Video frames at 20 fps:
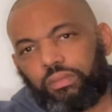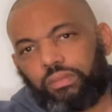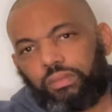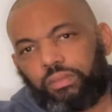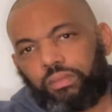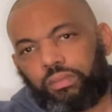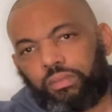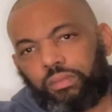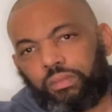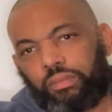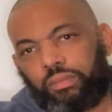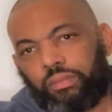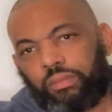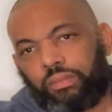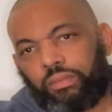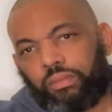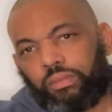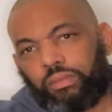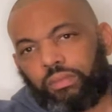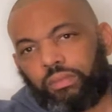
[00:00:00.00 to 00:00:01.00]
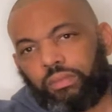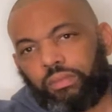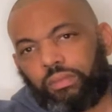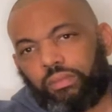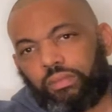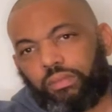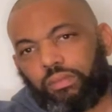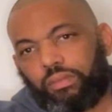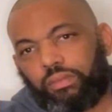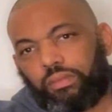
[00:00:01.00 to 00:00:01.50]

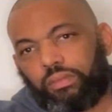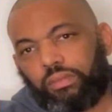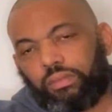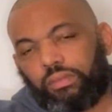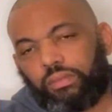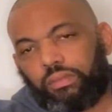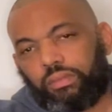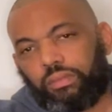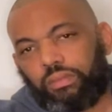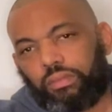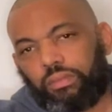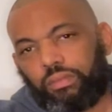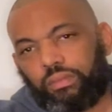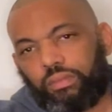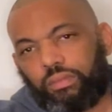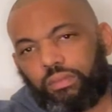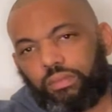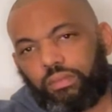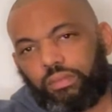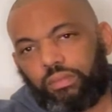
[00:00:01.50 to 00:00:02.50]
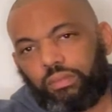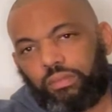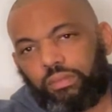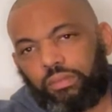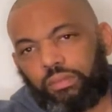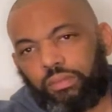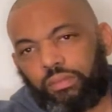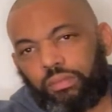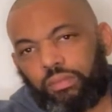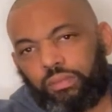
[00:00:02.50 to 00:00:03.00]

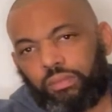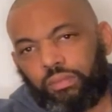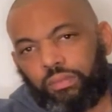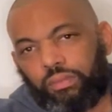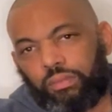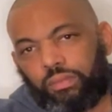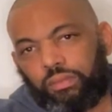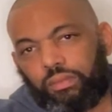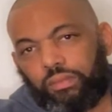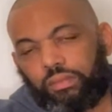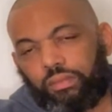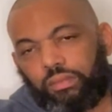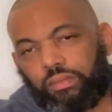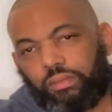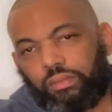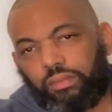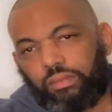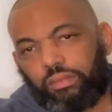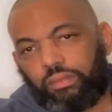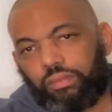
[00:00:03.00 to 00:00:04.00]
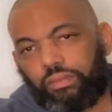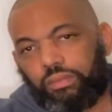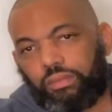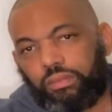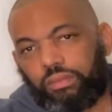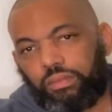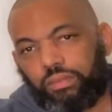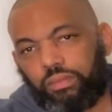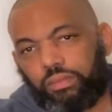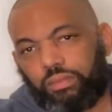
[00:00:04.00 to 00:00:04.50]

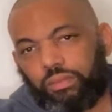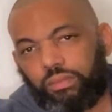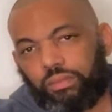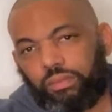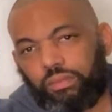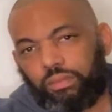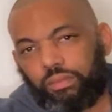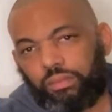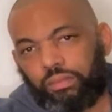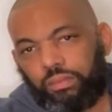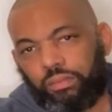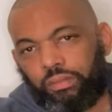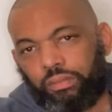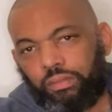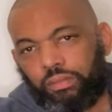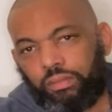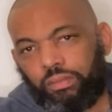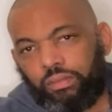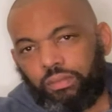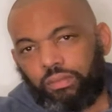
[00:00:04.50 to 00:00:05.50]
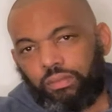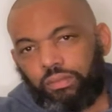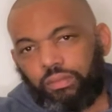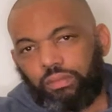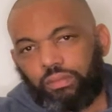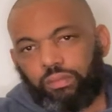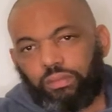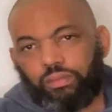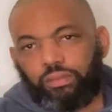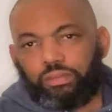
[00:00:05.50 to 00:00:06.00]

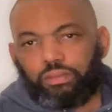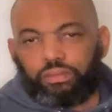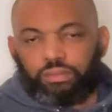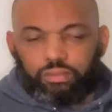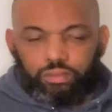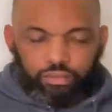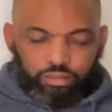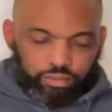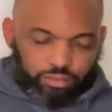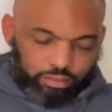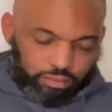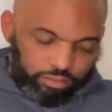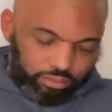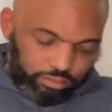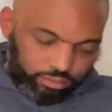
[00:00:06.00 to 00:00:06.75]
(not speaking)